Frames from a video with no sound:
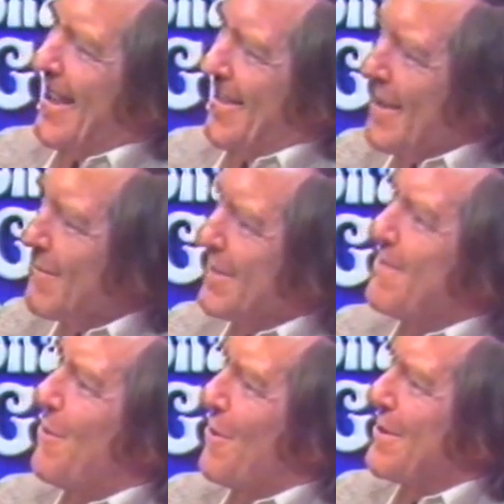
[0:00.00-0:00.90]
Uh, that was
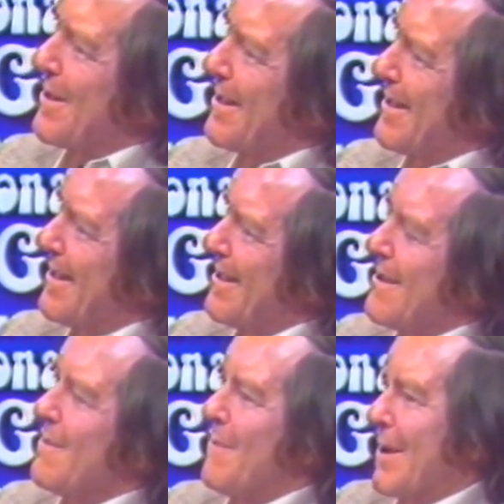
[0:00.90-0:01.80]
important.
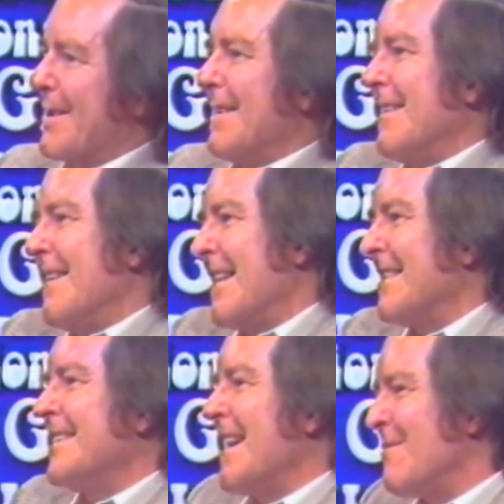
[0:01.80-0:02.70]
But
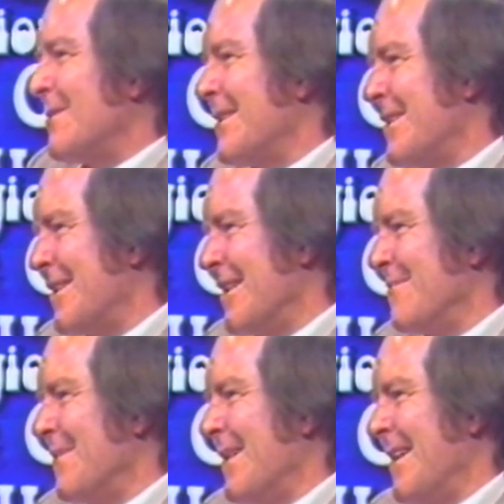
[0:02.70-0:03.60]
at the same
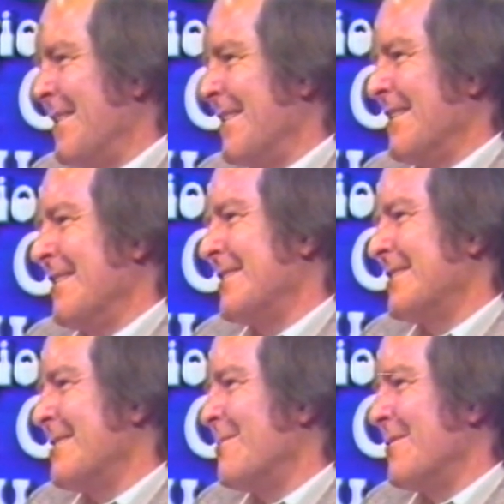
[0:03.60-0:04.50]
time, and uh,
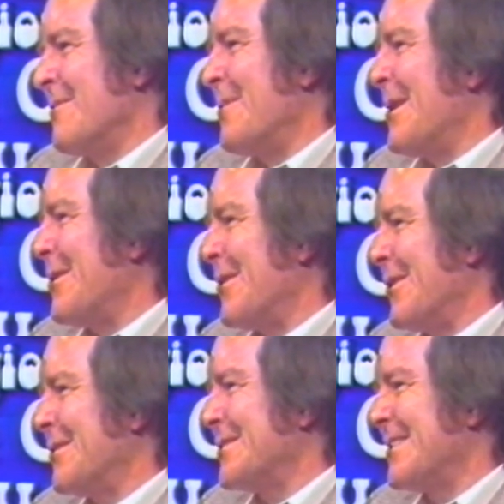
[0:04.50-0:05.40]
somewhat of a
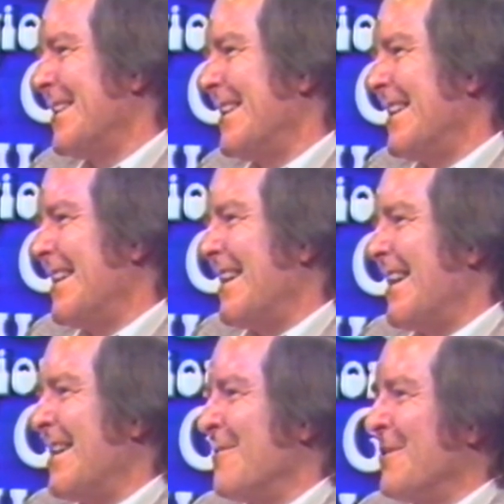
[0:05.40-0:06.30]
paradox,
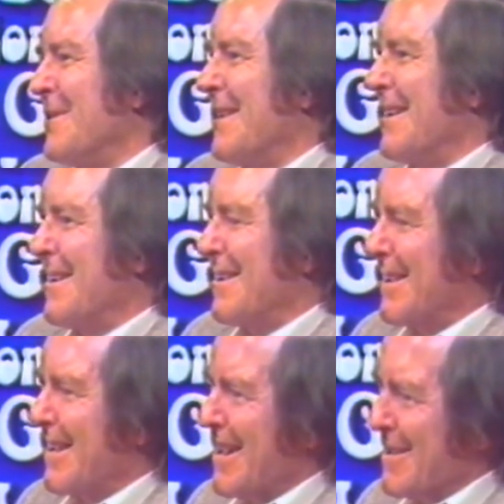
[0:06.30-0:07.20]
I would
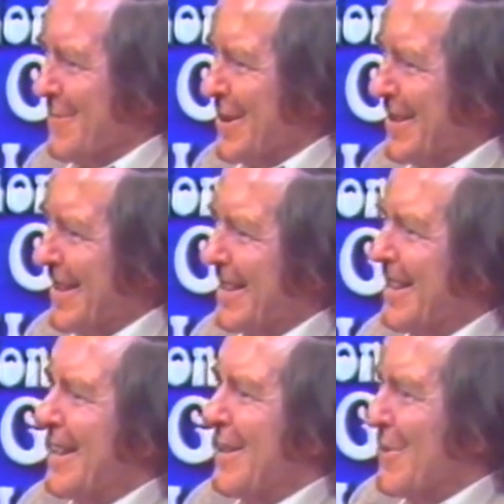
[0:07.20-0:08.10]
admit
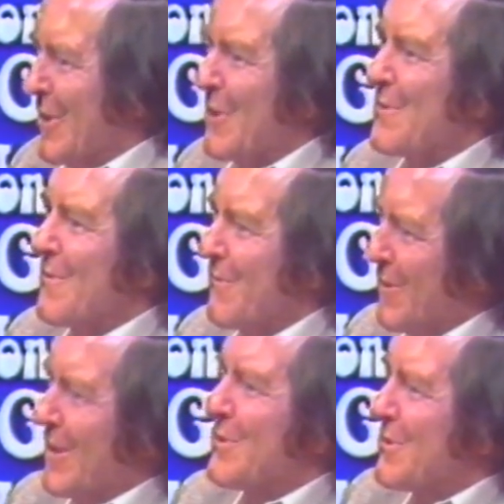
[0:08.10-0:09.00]
that no
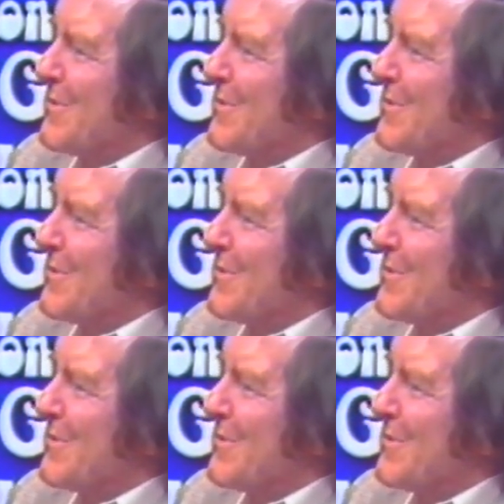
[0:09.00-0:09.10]
fully